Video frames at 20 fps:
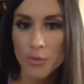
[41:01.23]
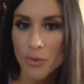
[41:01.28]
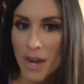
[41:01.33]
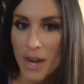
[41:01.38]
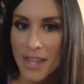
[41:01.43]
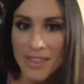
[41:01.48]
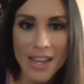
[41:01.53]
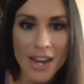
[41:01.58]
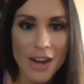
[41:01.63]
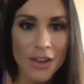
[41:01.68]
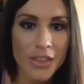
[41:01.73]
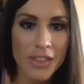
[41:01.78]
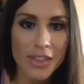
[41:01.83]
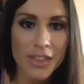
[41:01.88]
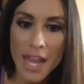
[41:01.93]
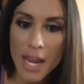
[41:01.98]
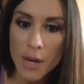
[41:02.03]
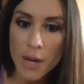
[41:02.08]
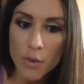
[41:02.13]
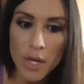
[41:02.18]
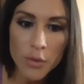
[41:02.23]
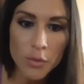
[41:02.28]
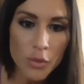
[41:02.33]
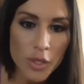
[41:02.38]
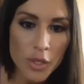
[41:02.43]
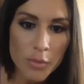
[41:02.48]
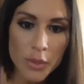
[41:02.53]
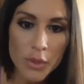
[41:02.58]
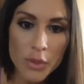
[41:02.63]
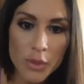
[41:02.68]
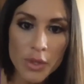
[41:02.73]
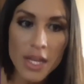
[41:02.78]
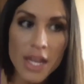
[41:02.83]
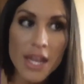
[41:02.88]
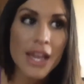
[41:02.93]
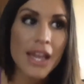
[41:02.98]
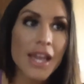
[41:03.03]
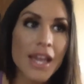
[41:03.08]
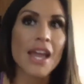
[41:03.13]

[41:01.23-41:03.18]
right there, the thyroid reboot.